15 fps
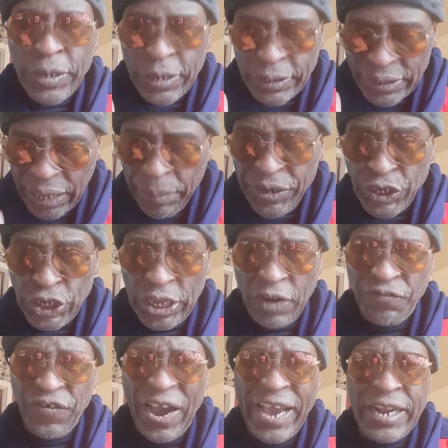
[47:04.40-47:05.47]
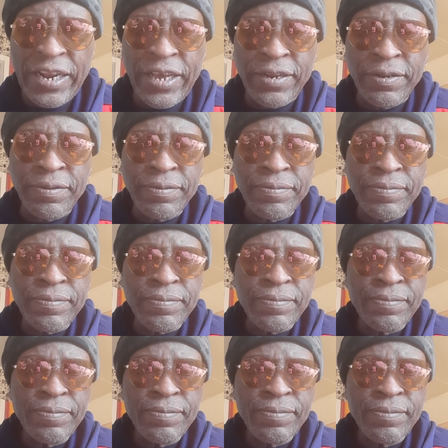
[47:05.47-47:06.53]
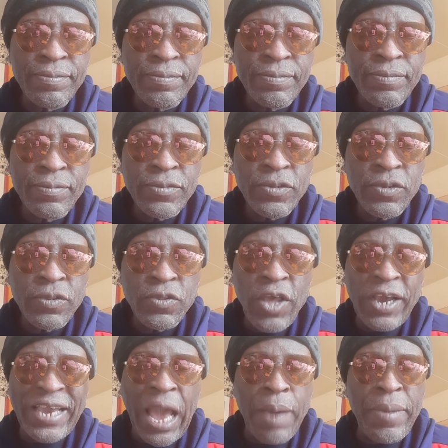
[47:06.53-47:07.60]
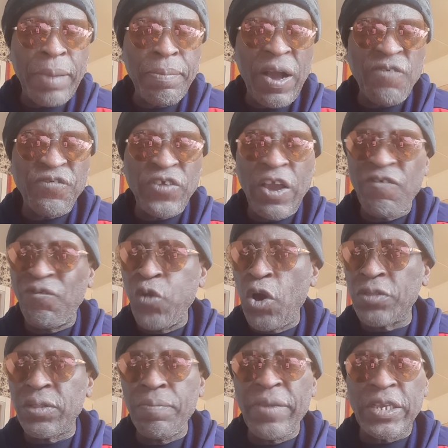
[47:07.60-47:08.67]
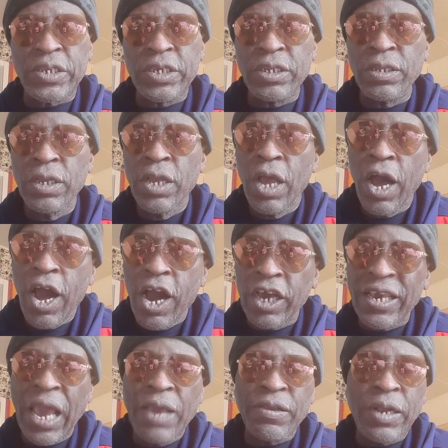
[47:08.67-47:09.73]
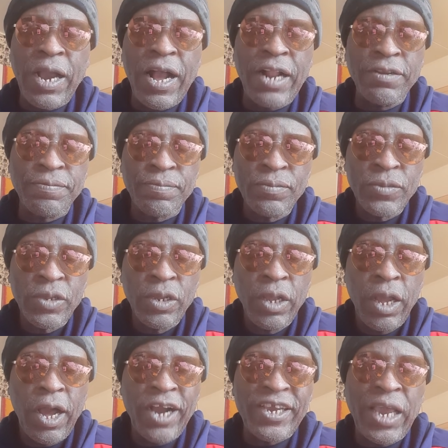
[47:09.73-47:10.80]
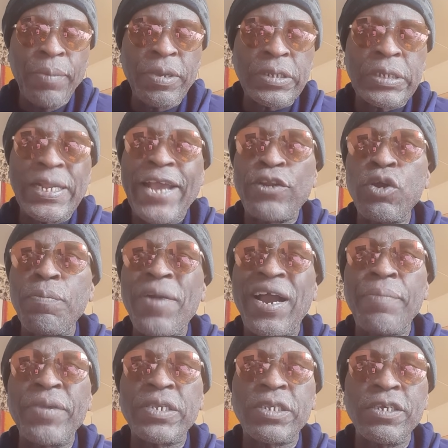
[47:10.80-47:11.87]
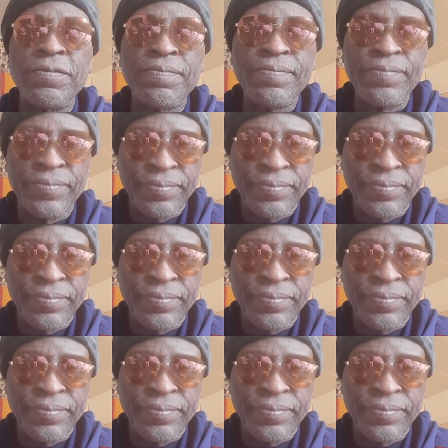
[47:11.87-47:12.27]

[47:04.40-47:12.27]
70 shit on file then. So I can't make Mafia Flux to mix it. I can't make Slide Number Bar mix it.